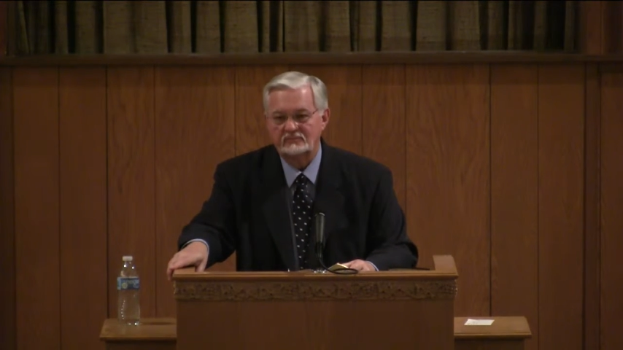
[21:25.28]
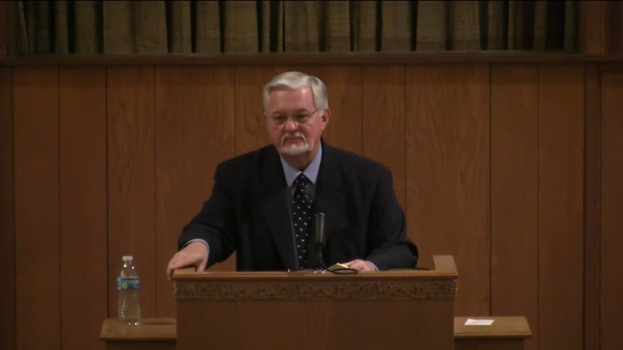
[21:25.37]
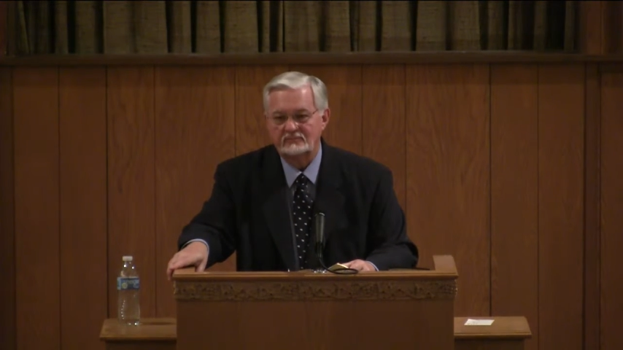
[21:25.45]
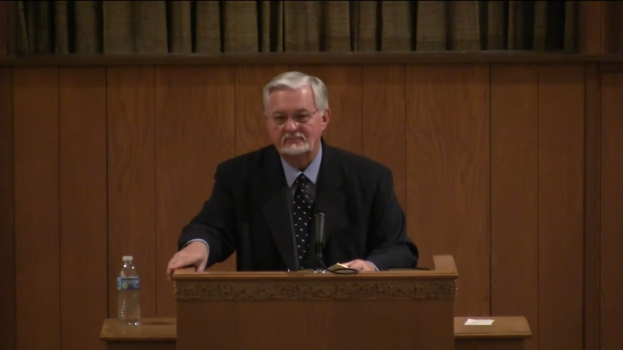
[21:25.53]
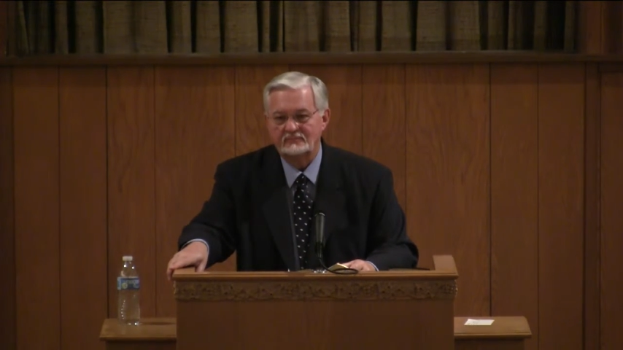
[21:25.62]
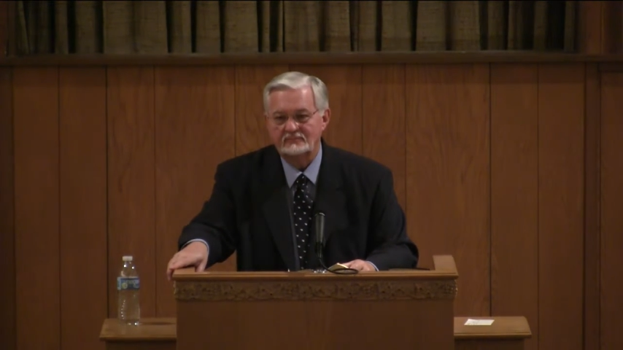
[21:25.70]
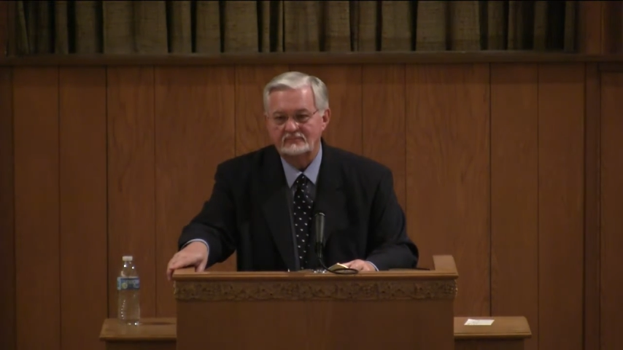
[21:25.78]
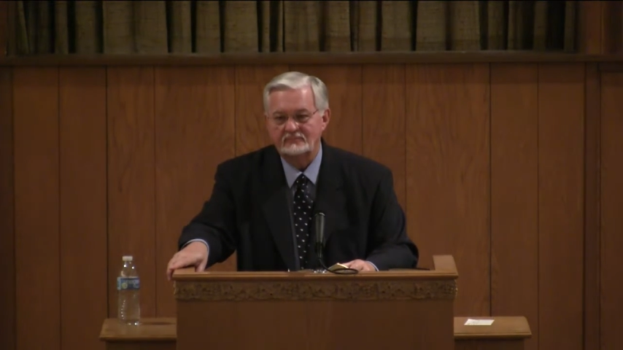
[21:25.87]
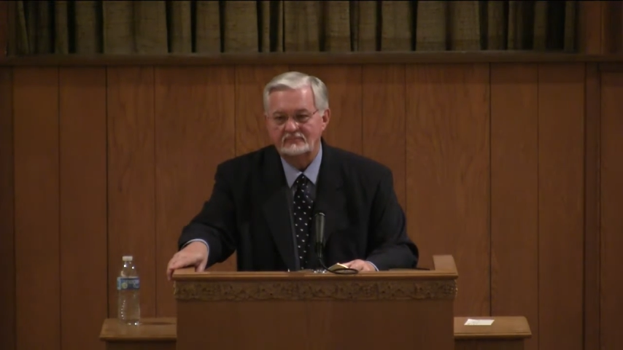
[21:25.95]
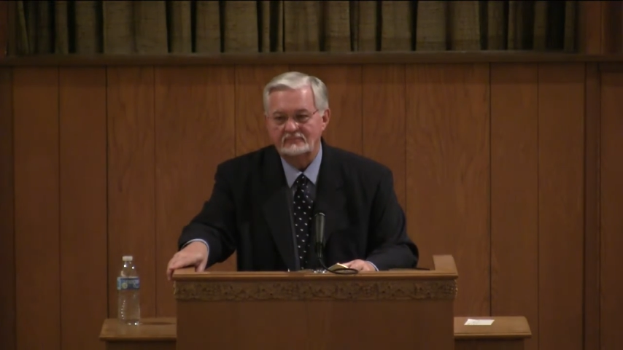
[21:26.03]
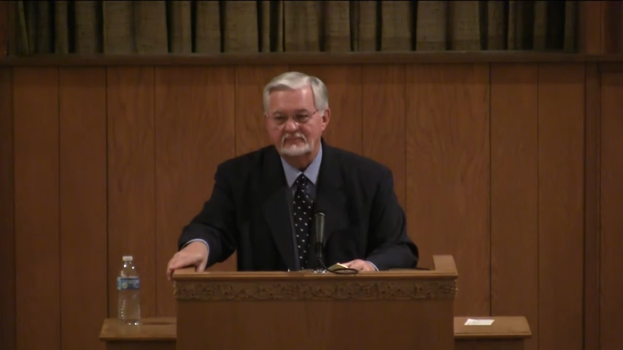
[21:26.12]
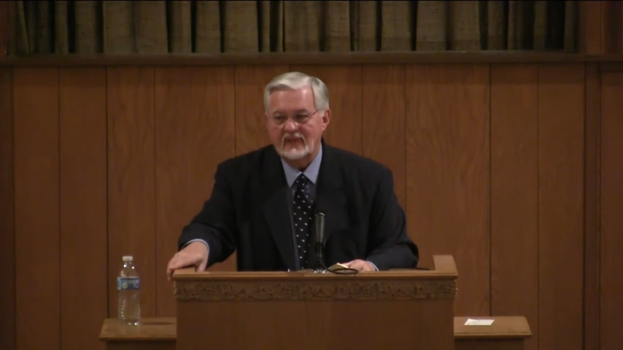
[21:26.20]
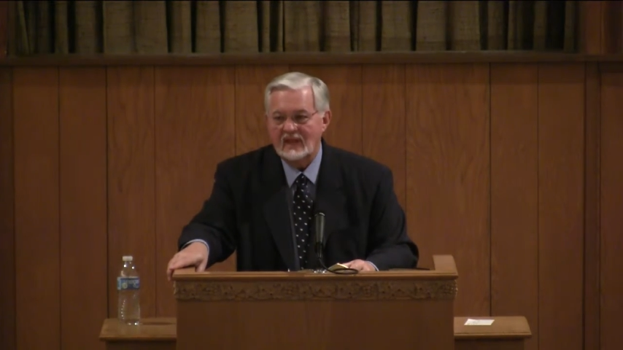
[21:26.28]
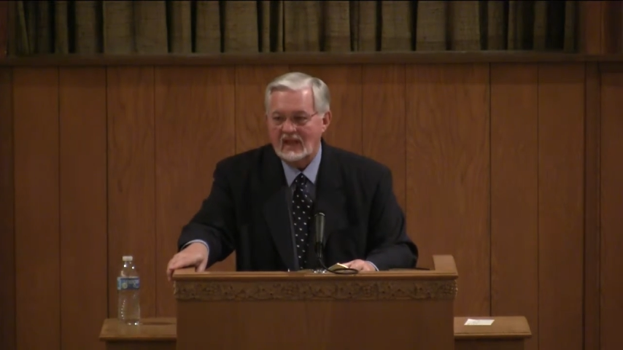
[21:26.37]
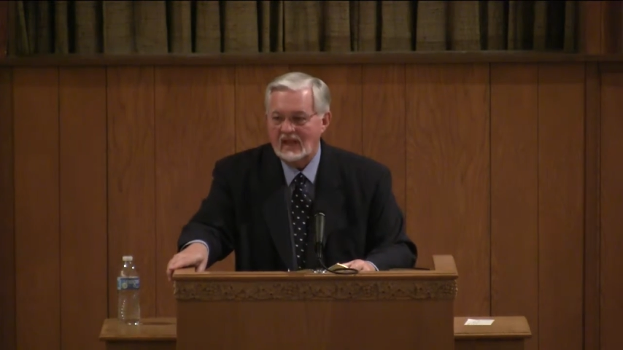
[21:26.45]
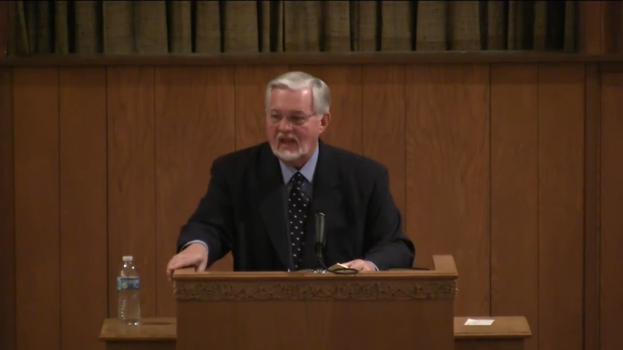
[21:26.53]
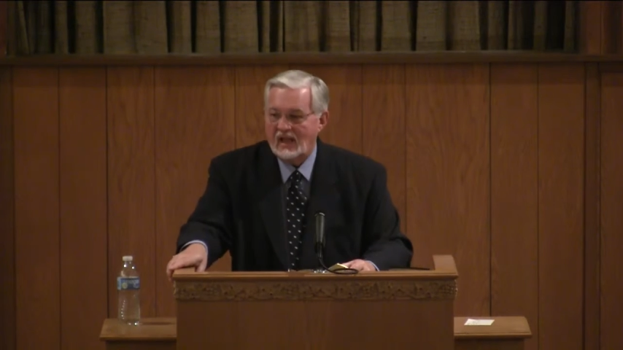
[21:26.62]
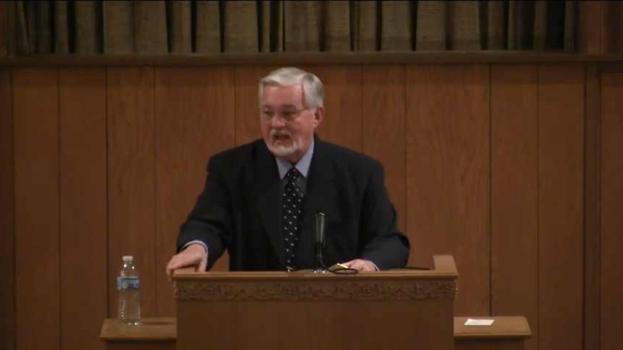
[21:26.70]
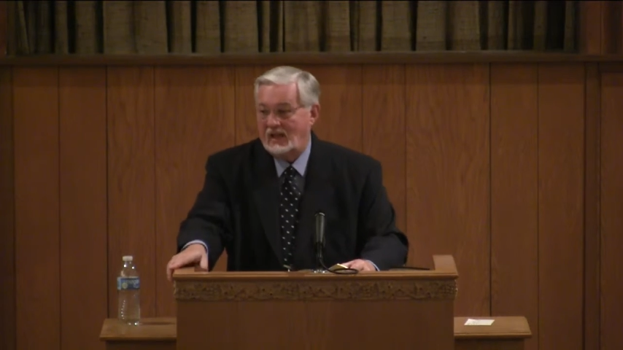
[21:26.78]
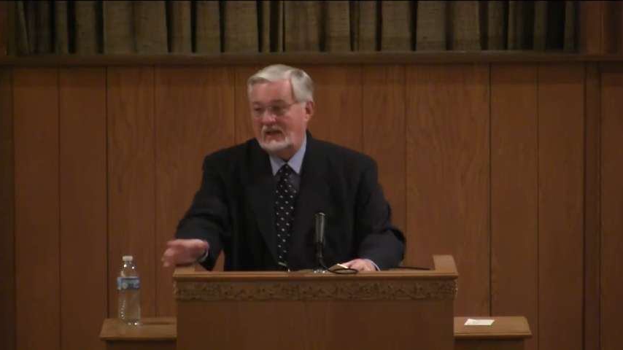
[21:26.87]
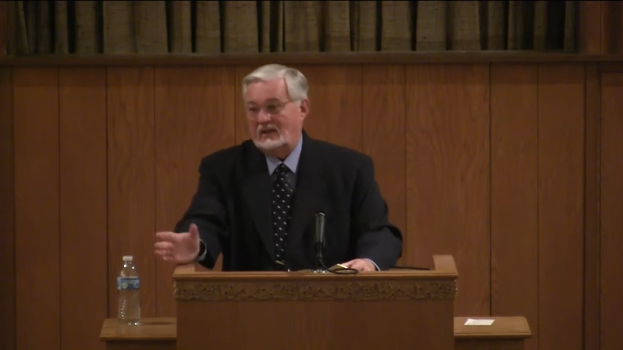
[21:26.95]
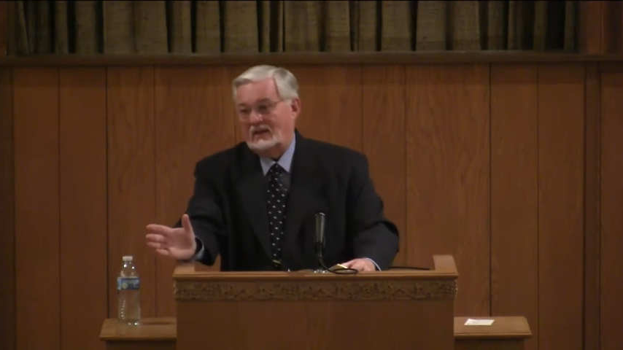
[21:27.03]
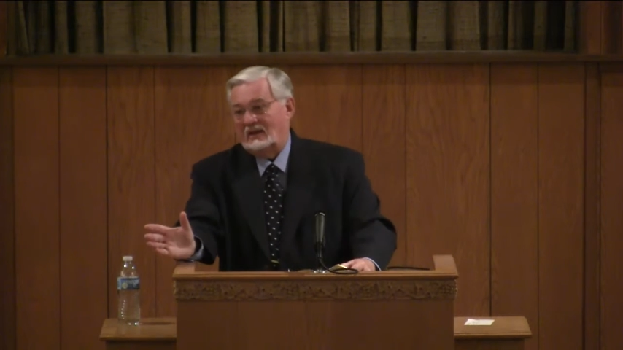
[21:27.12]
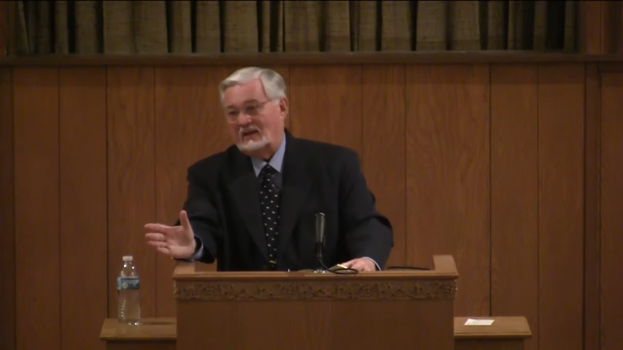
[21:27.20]

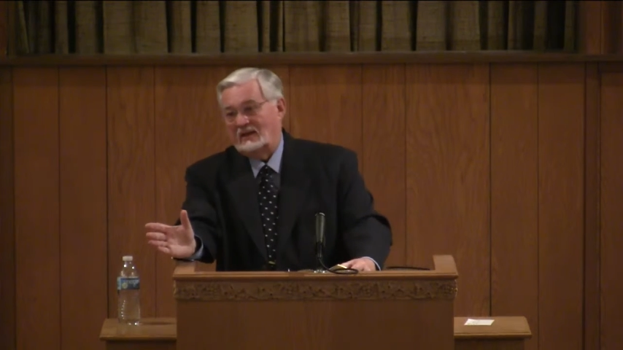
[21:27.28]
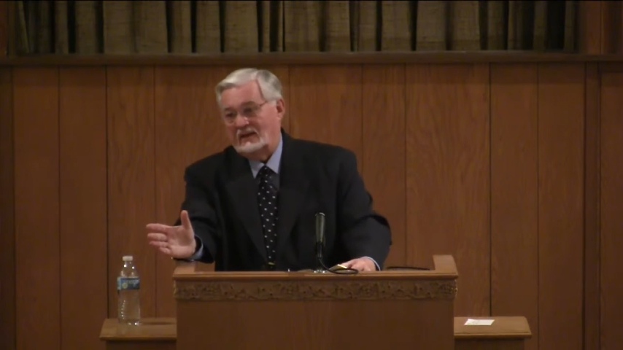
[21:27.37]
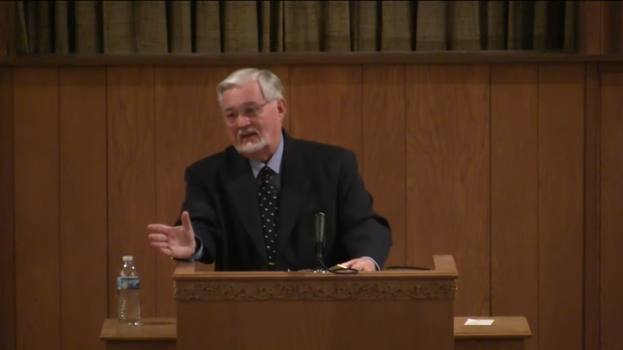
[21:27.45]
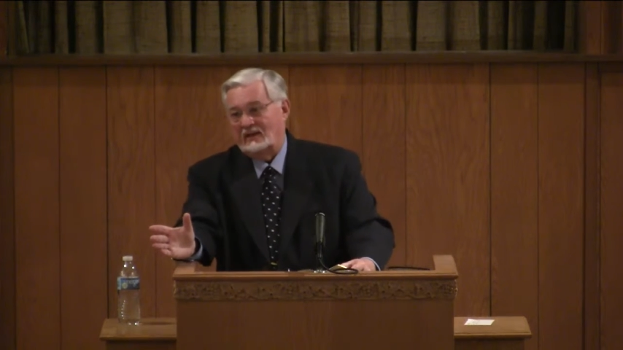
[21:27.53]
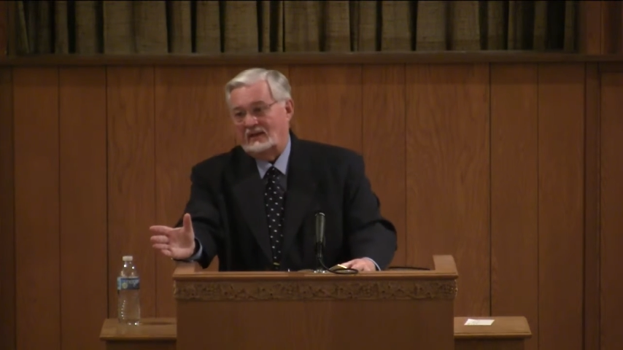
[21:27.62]
Nobody speaks.